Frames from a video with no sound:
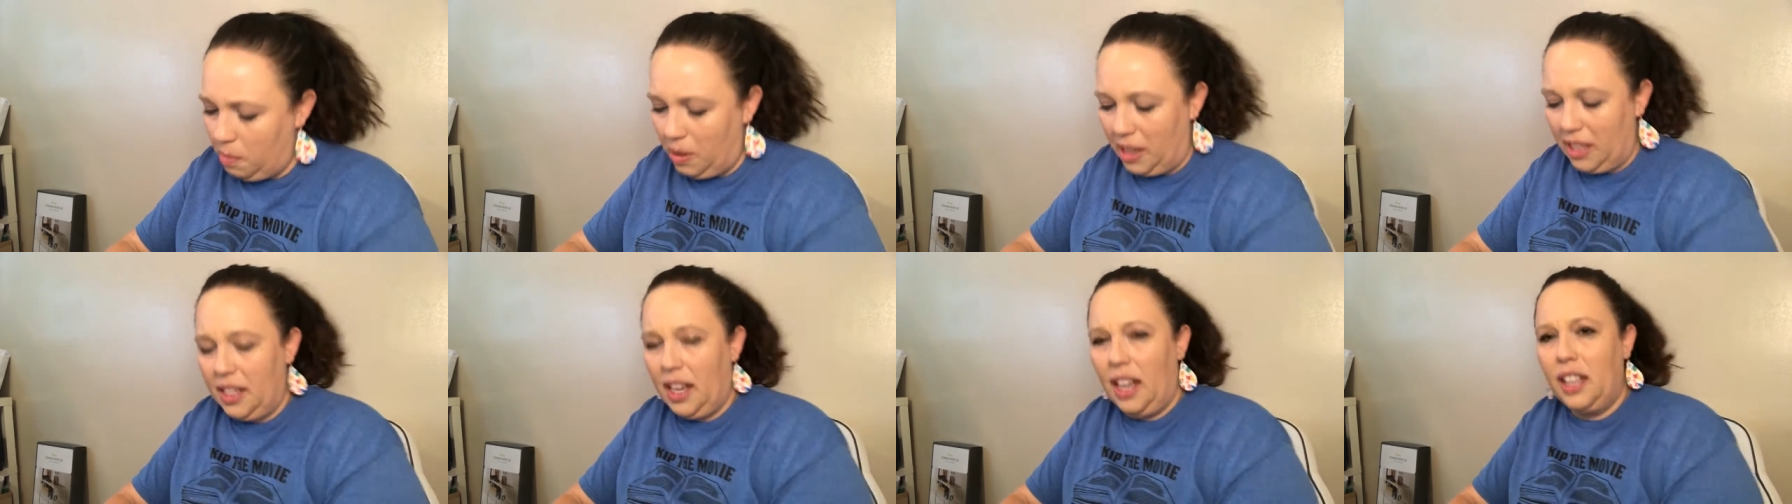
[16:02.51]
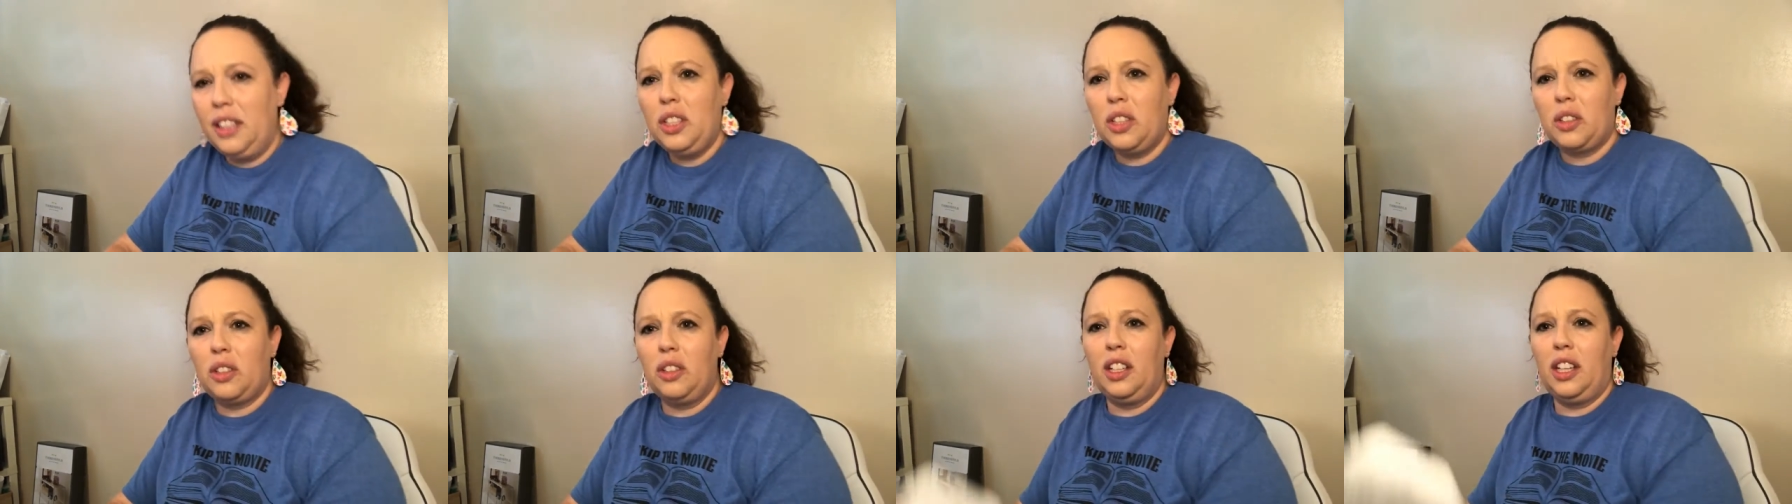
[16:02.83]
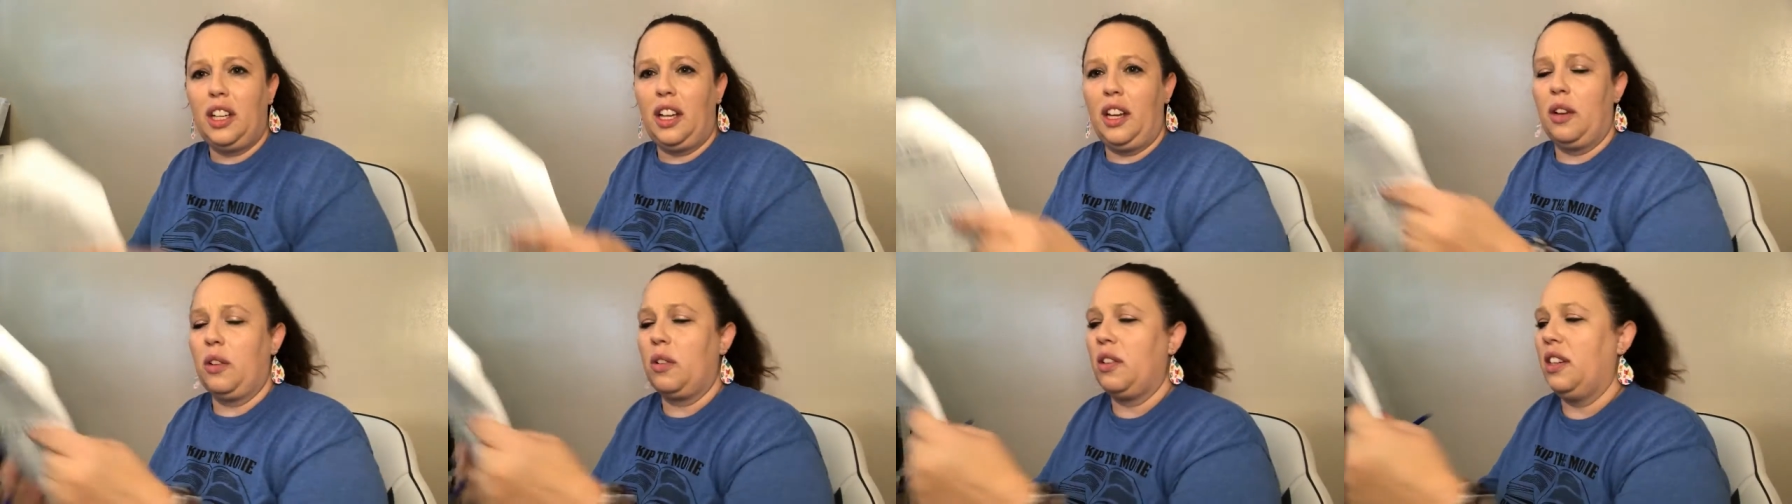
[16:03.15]
My tens are
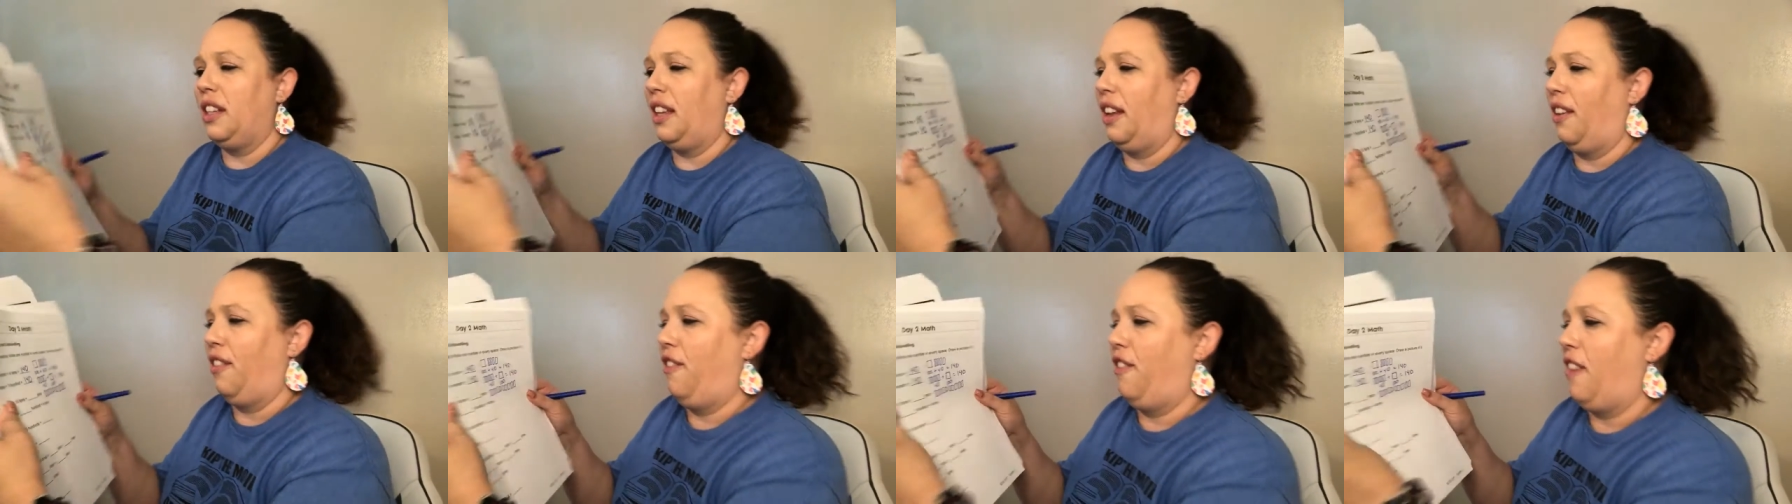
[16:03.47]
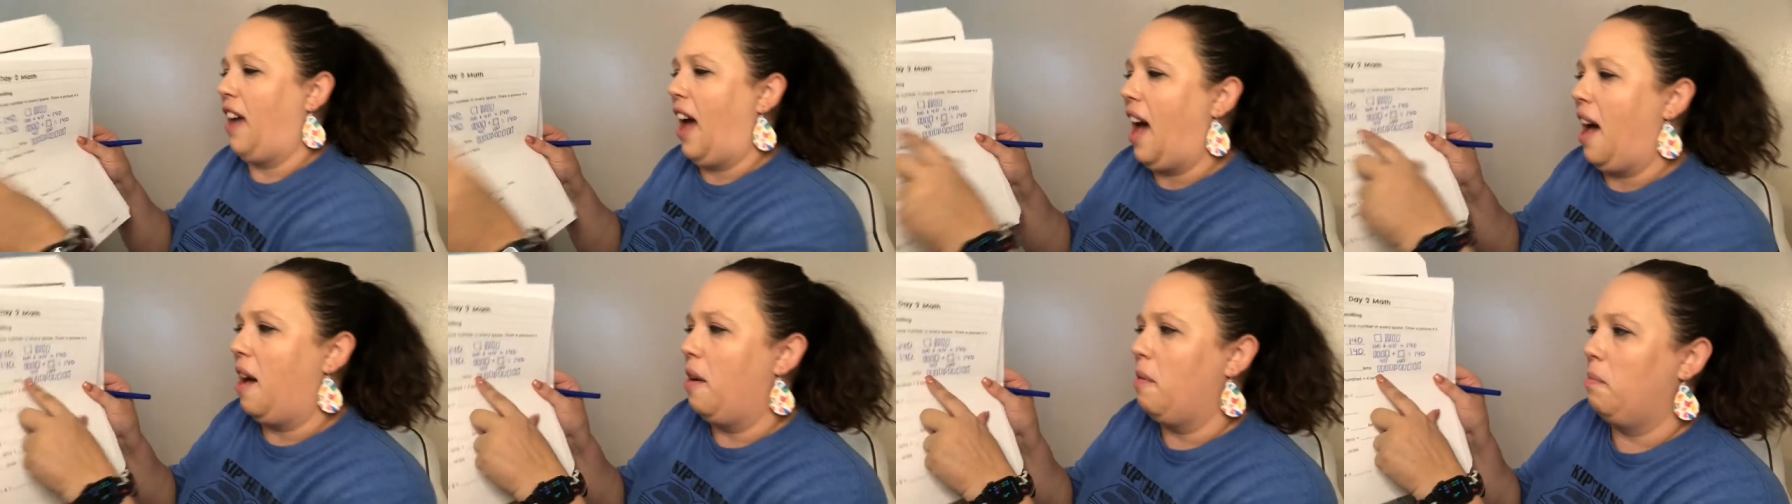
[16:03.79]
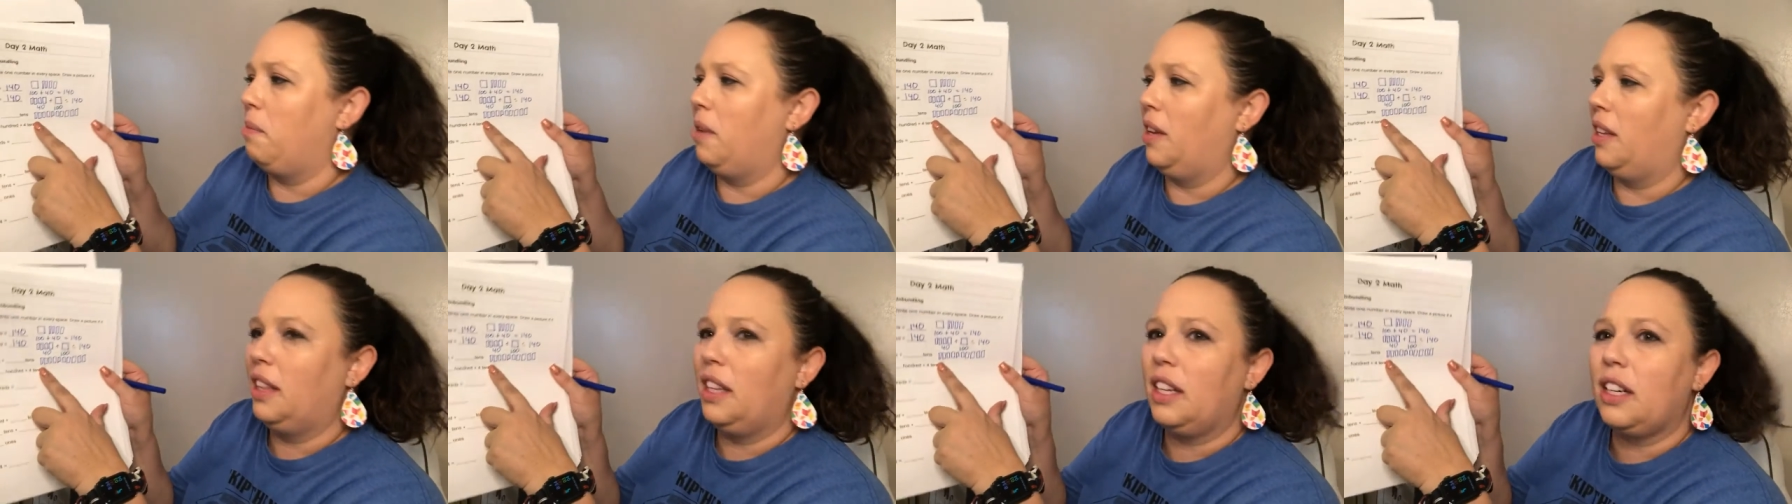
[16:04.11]
looking really fat,
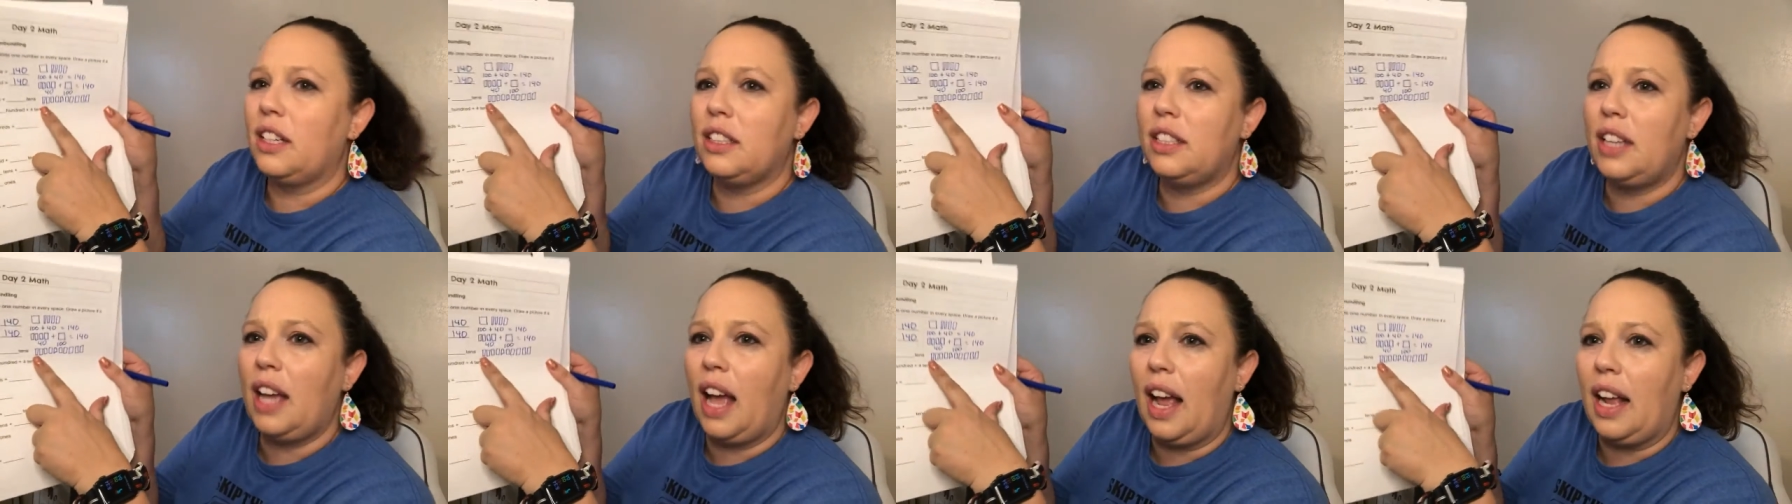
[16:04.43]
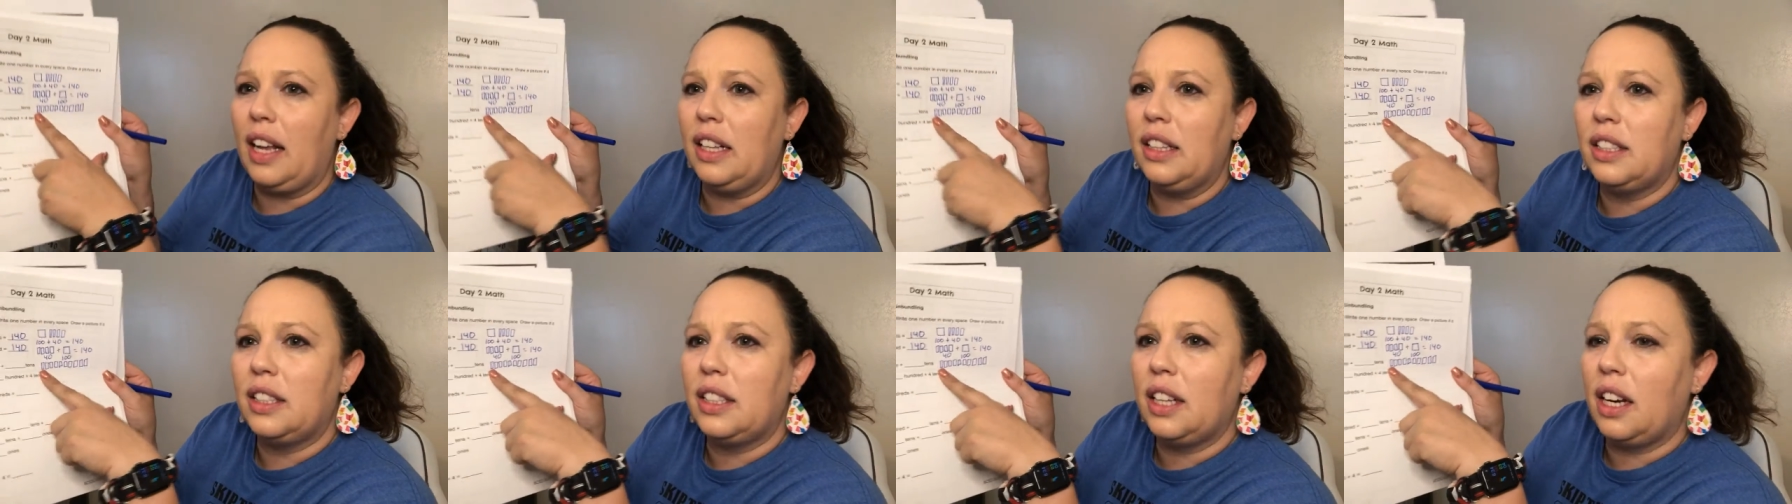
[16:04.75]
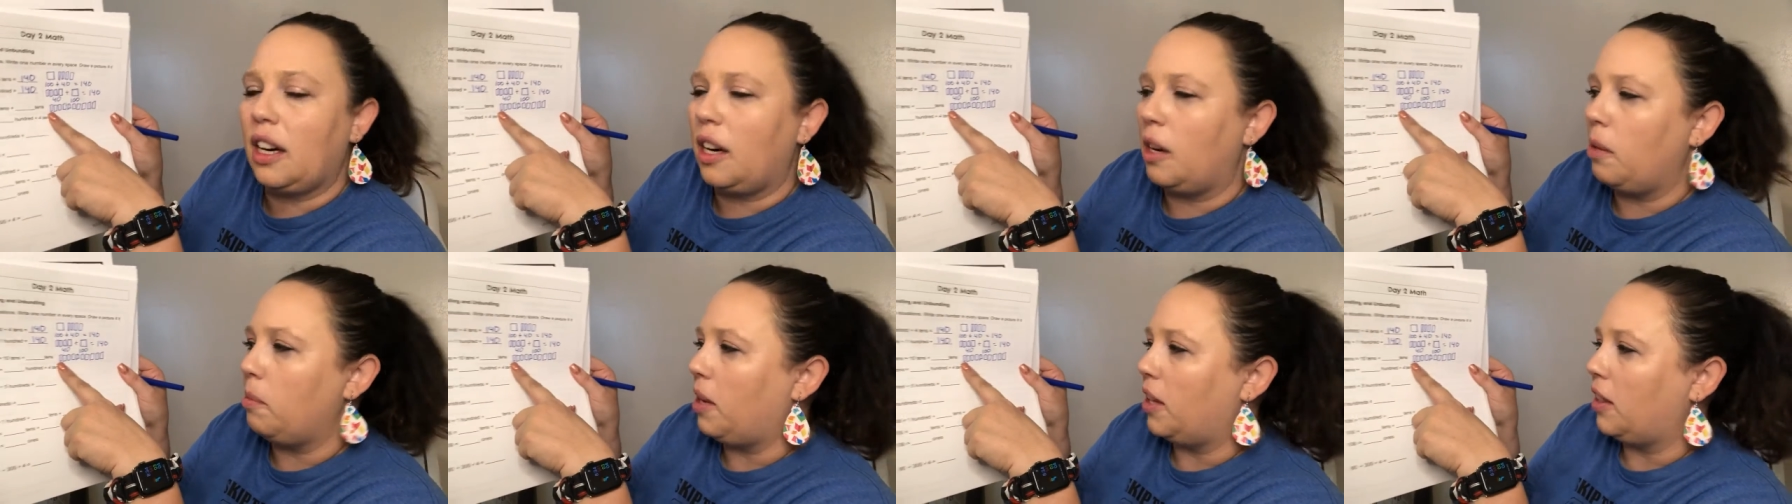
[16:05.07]
but they're 10.
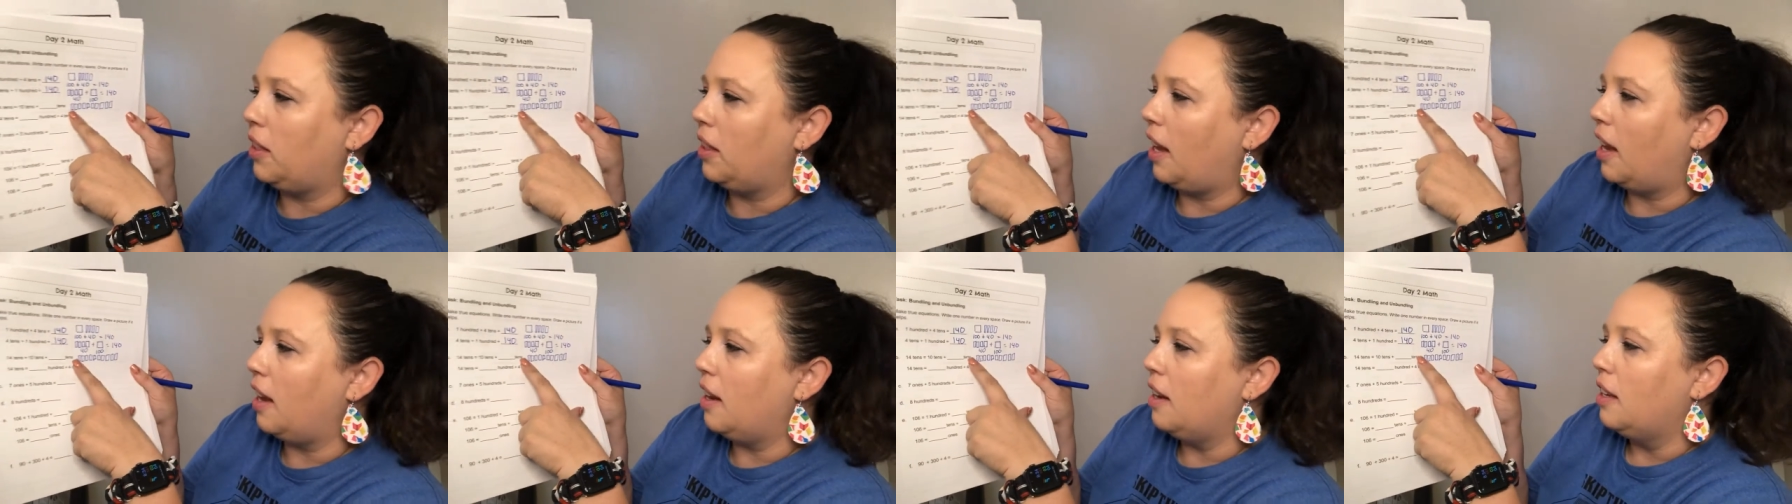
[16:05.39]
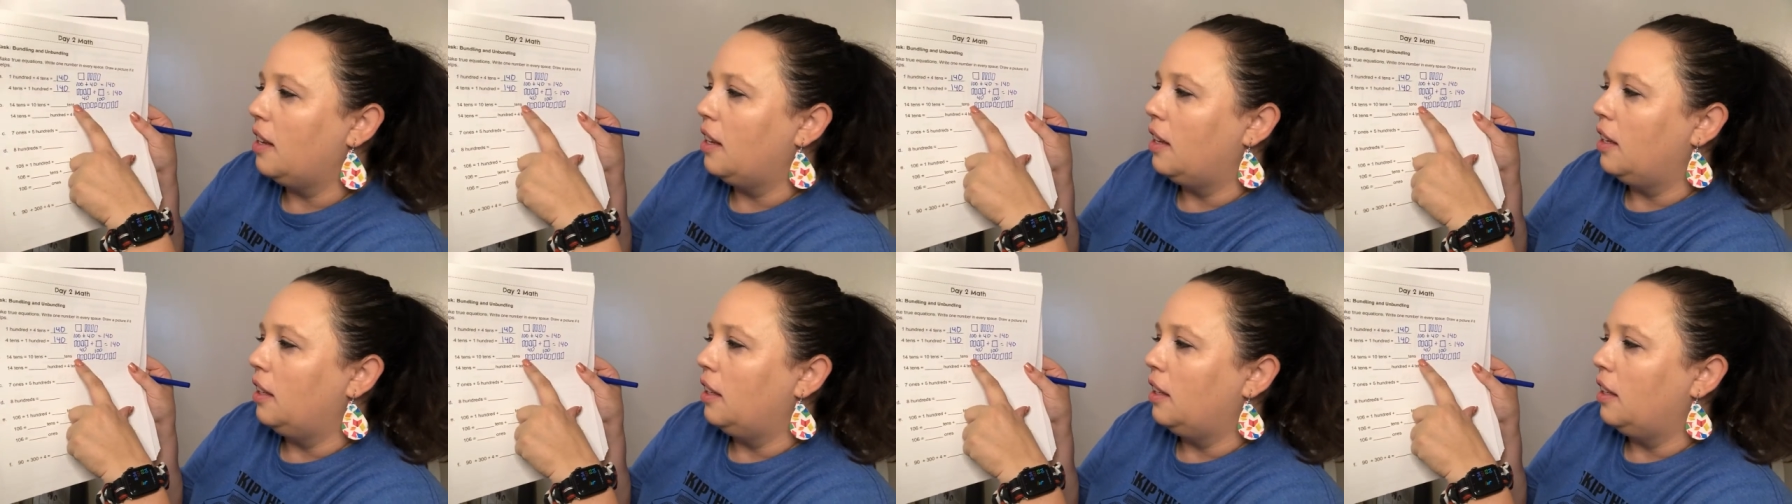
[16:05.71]
Sorry about that.